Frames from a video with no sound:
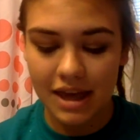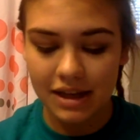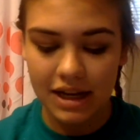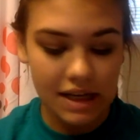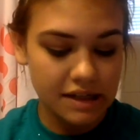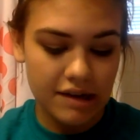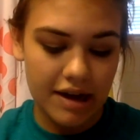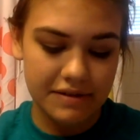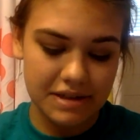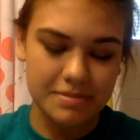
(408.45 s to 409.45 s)
and
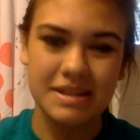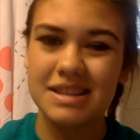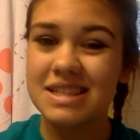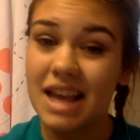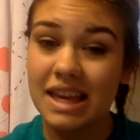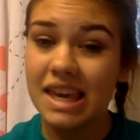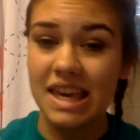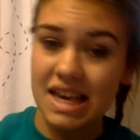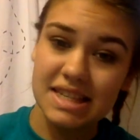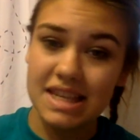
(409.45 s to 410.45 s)
I've just been second
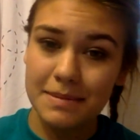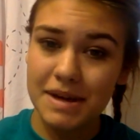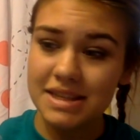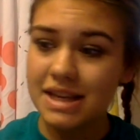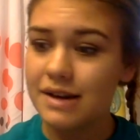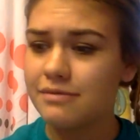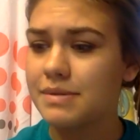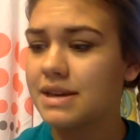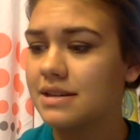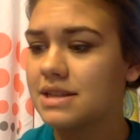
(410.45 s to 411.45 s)
guessing myself
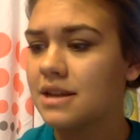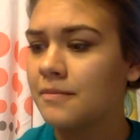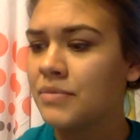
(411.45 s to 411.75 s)
because